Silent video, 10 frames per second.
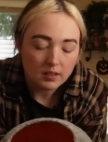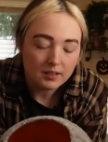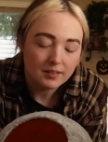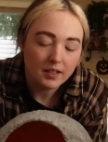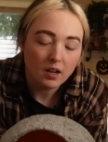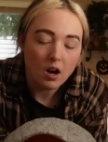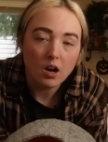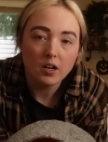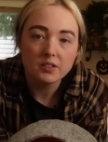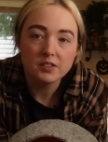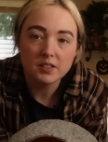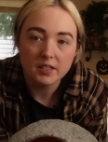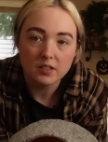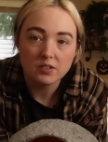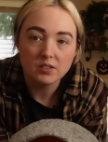There are
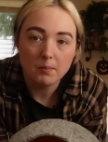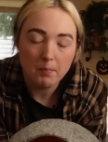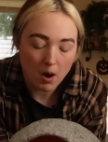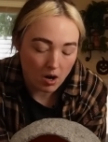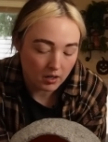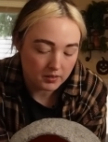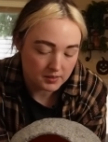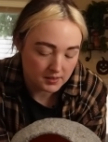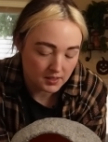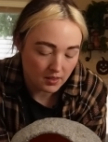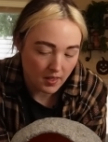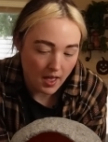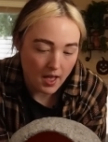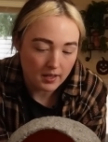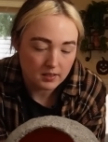still some parts
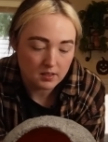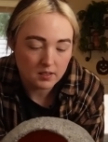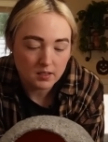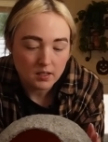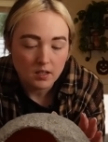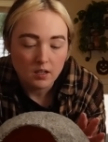that